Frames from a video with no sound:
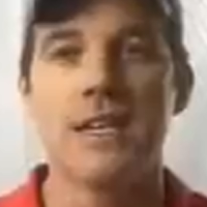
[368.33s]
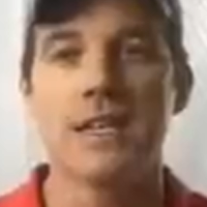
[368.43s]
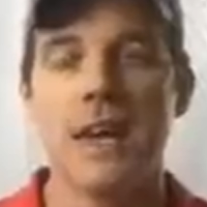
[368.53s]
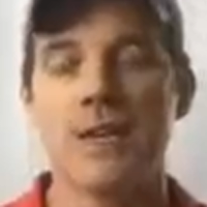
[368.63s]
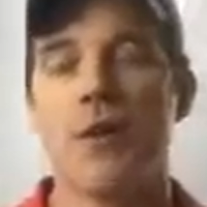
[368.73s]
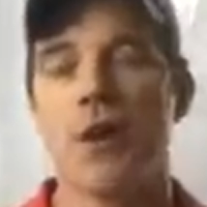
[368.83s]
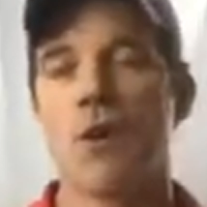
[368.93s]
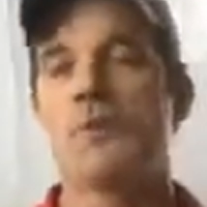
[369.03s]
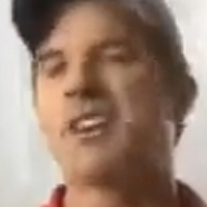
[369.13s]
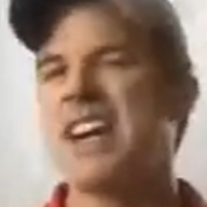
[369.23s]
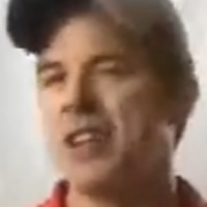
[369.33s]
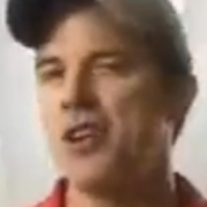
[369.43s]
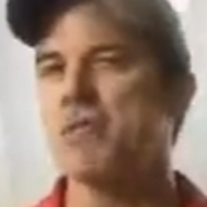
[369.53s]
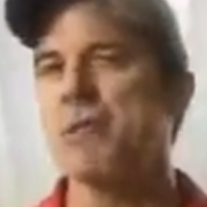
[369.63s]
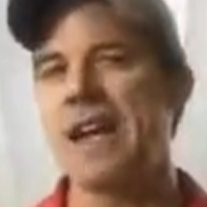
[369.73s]
Okay, arms are kind of
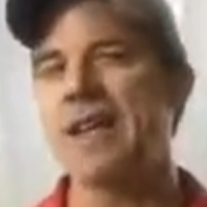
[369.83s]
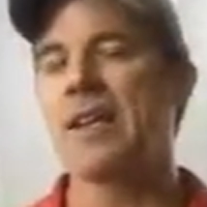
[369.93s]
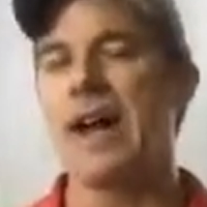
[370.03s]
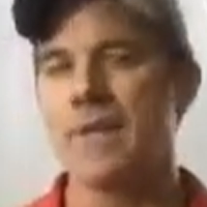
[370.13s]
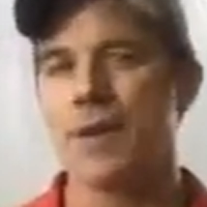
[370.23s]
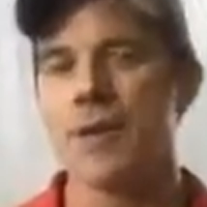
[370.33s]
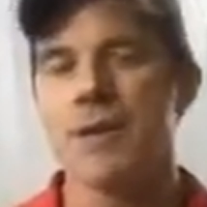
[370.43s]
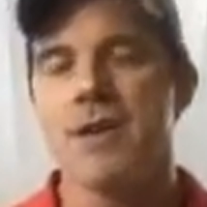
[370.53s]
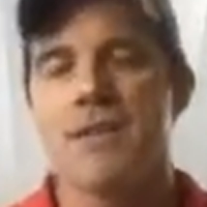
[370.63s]
your main lever,